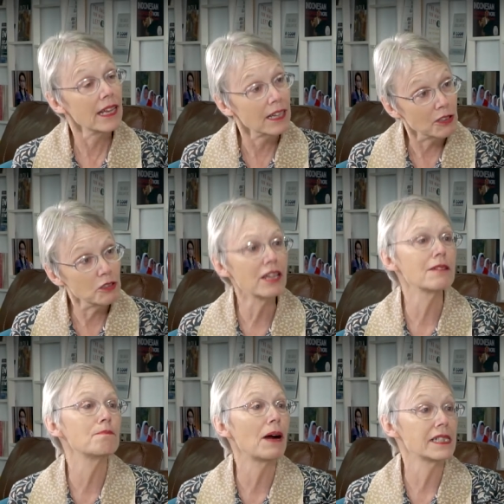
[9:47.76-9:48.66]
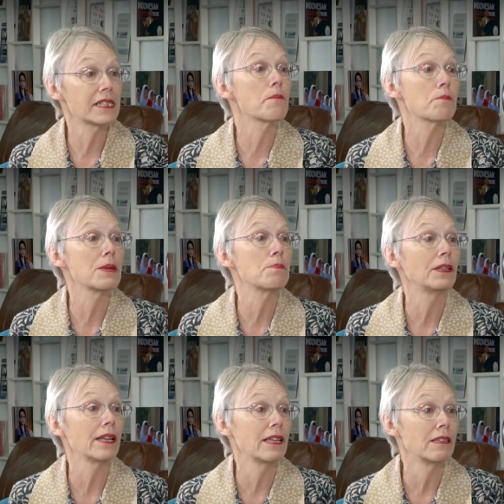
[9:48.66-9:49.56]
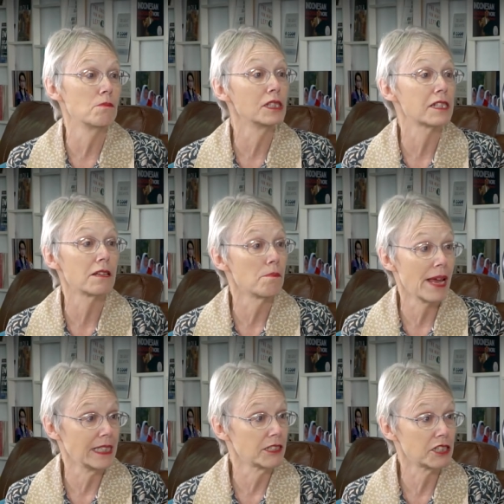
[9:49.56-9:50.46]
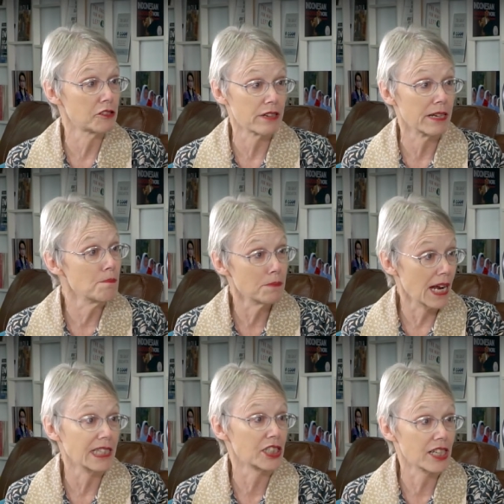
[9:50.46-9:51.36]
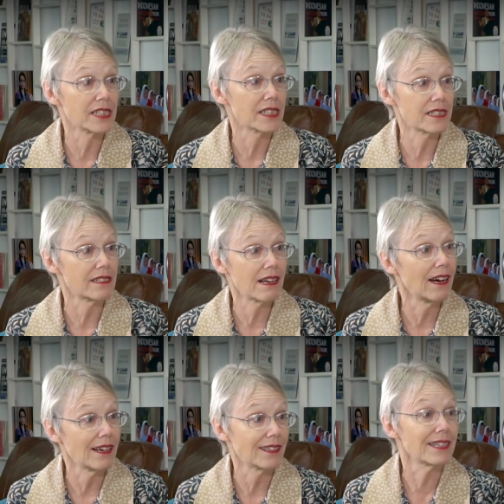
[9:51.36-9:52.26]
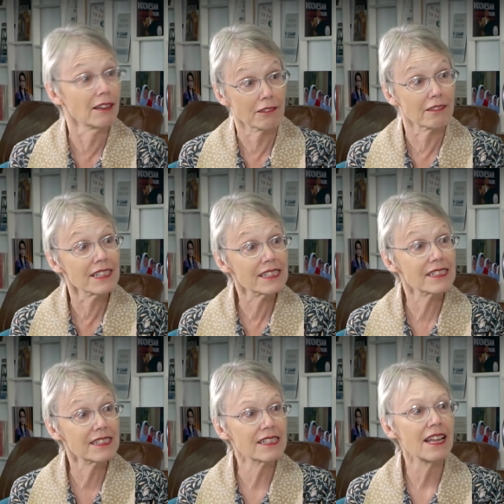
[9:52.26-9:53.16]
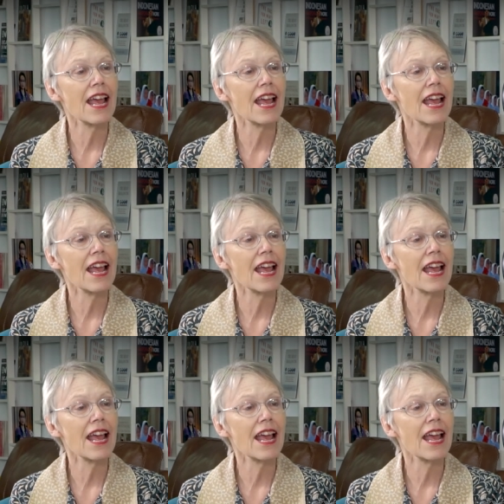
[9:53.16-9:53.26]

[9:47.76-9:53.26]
including by some people in the Muslim mainstream, not just terrorists.